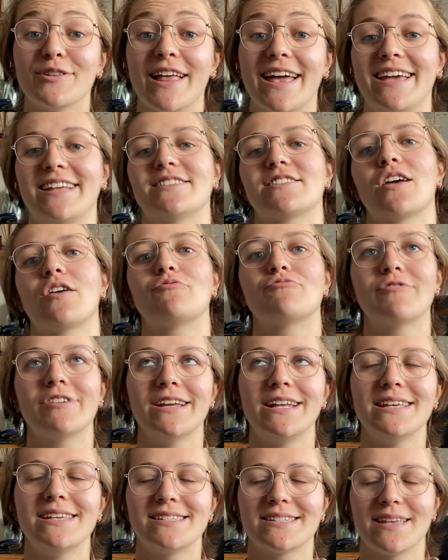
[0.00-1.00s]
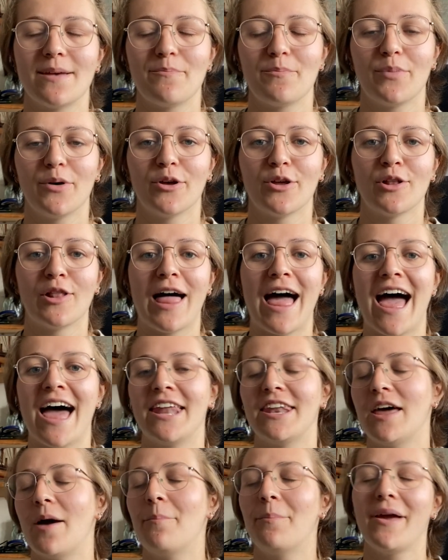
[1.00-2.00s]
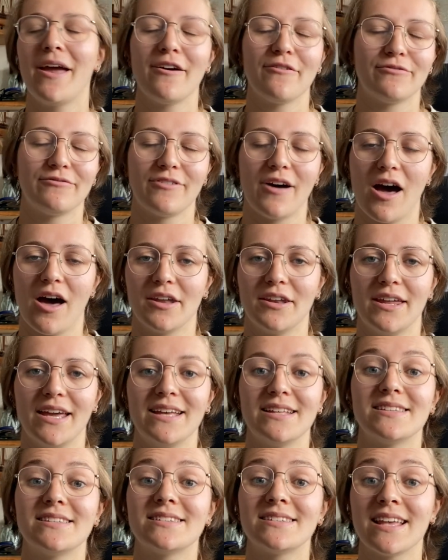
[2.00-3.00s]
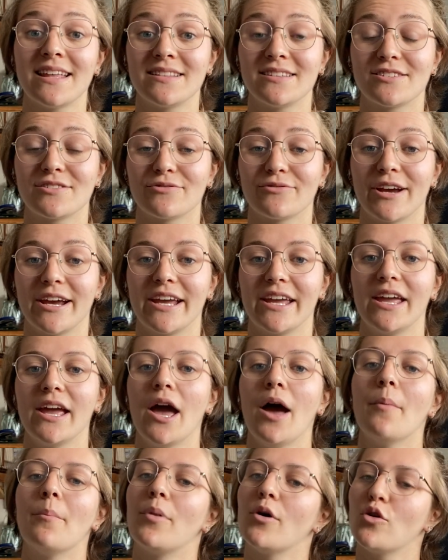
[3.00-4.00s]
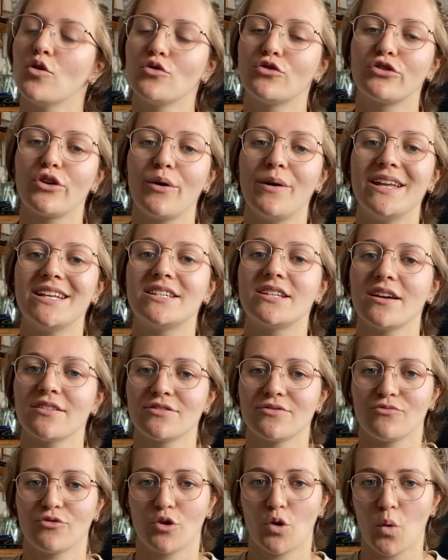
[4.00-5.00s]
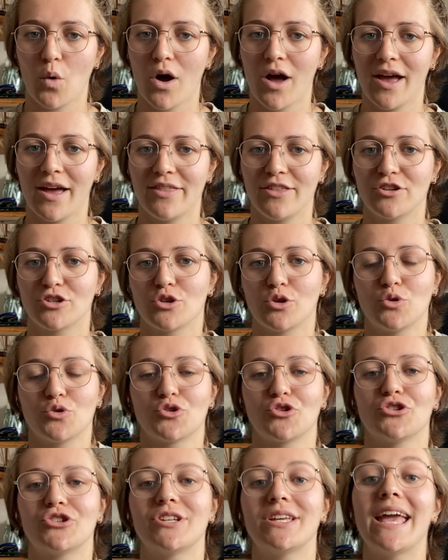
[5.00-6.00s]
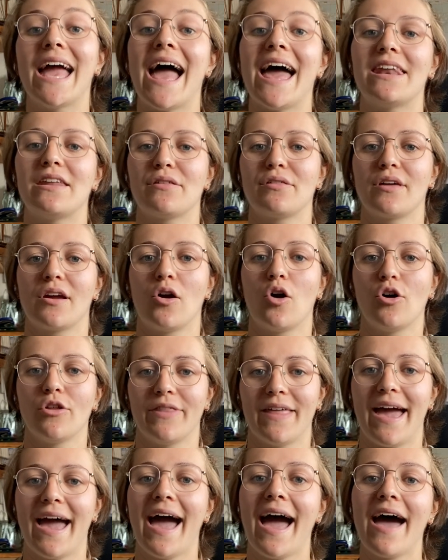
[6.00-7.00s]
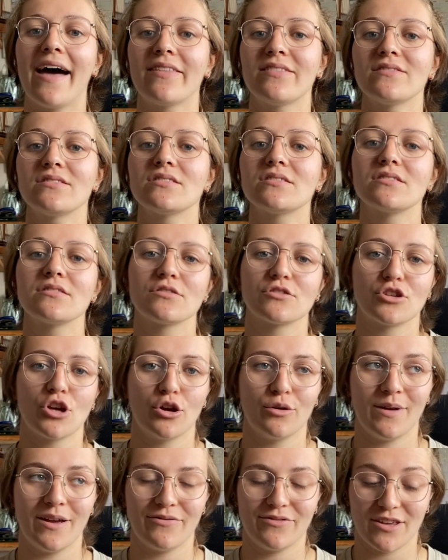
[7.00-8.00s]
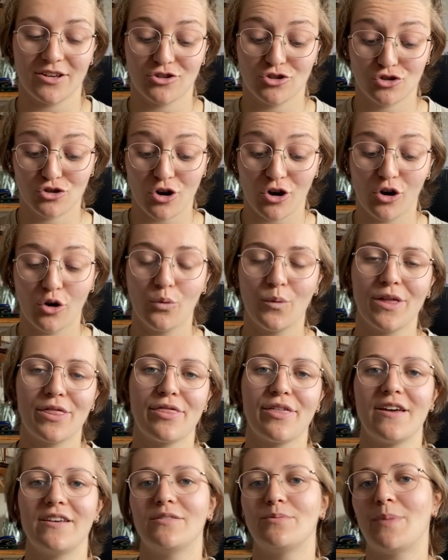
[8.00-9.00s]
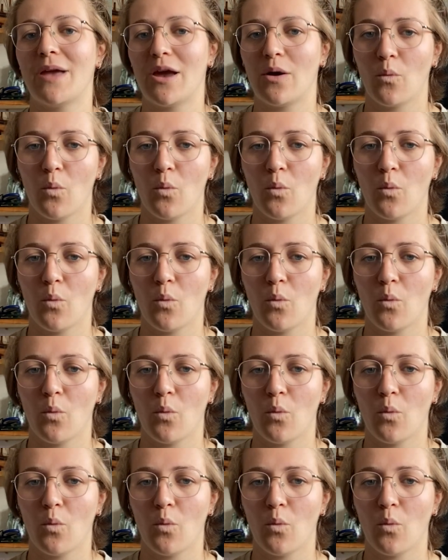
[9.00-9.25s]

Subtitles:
it's a really simple and a bit of fun. It's sensory, but also it doesn't require the children to get anything on their hands. So if they struggle with things being